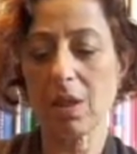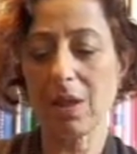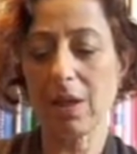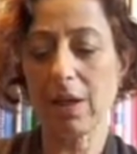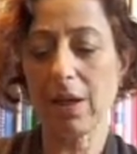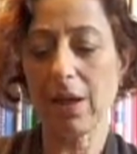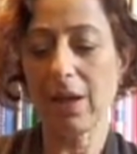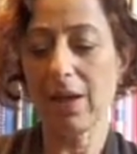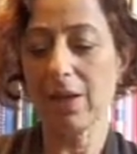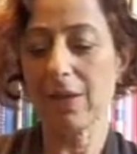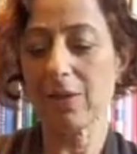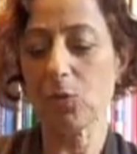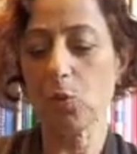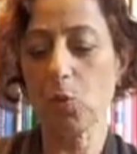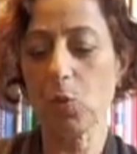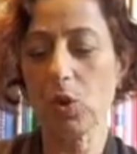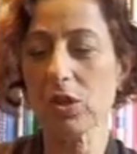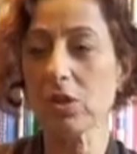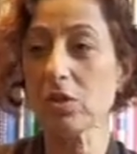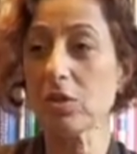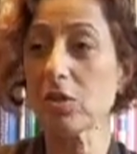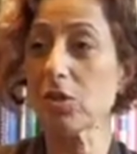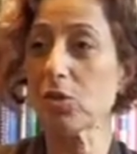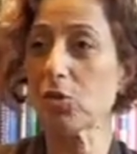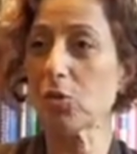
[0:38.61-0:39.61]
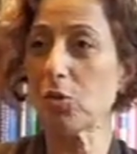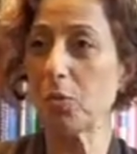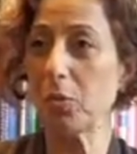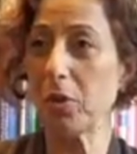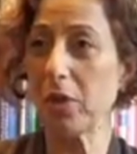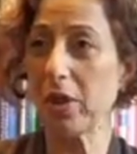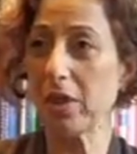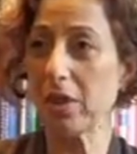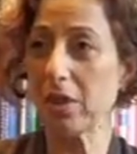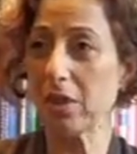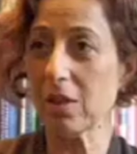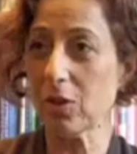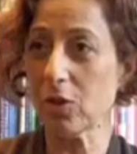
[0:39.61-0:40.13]
had wanted to
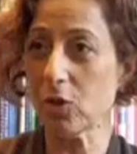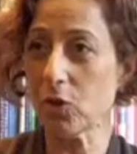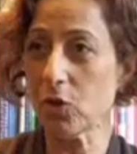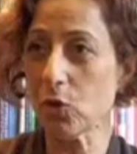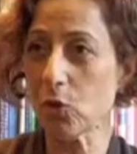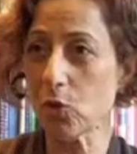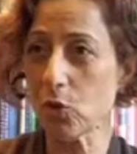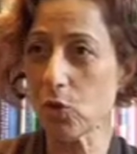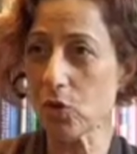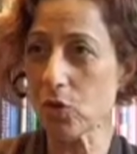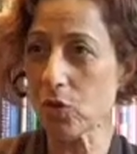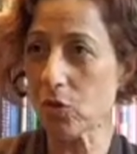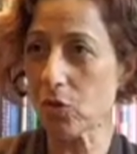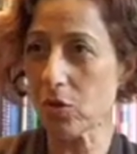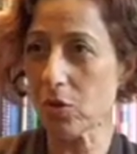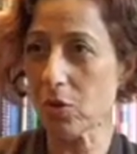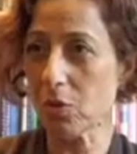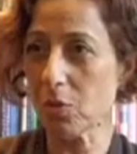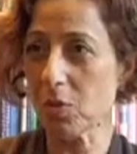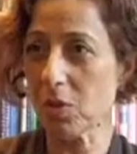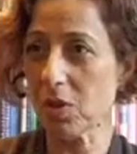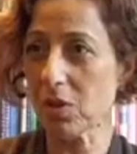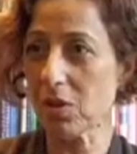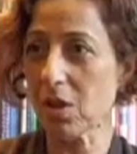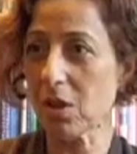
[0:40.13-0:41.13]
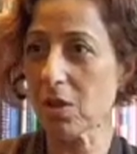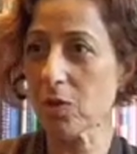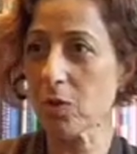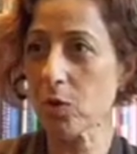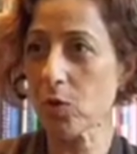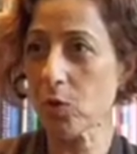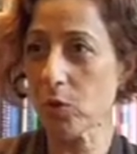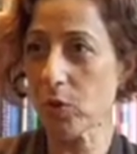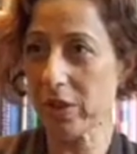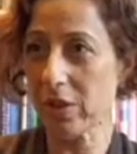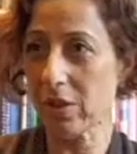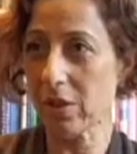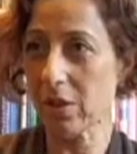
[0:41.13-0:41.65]
break the news to them that I was
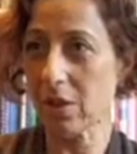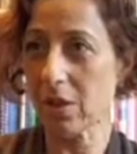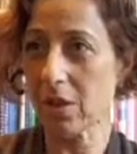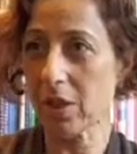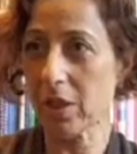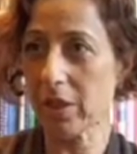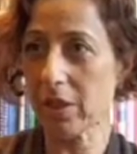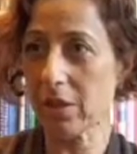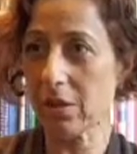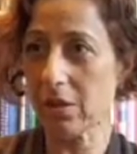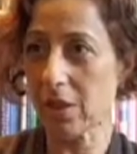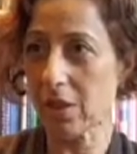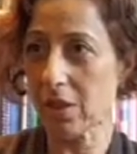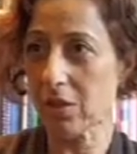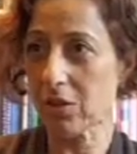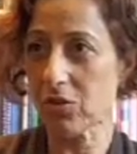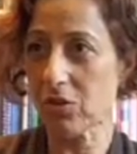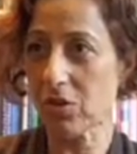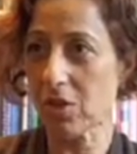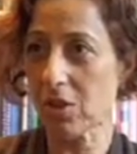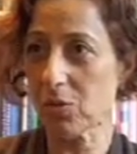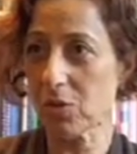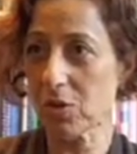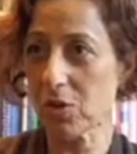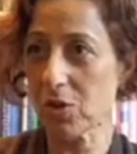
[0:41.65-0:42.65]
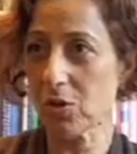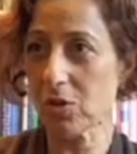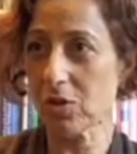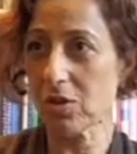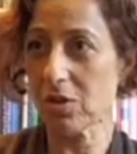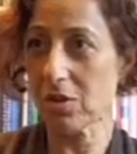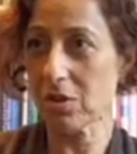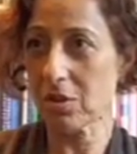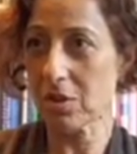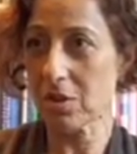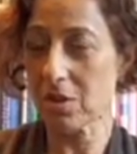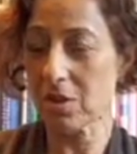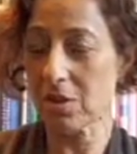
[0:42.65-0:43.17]
quitting architecture. I was not
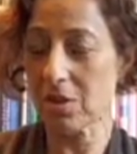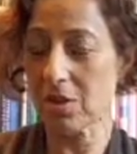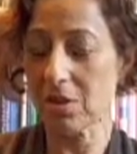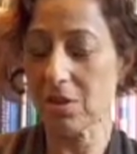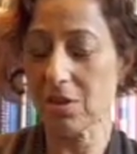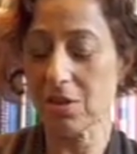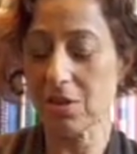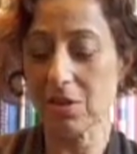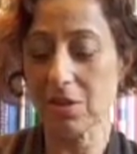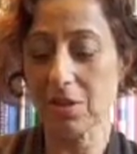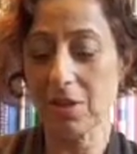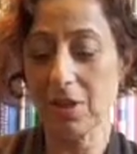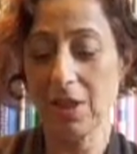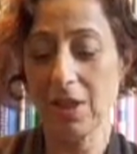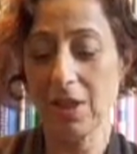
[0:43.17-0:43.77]
interested in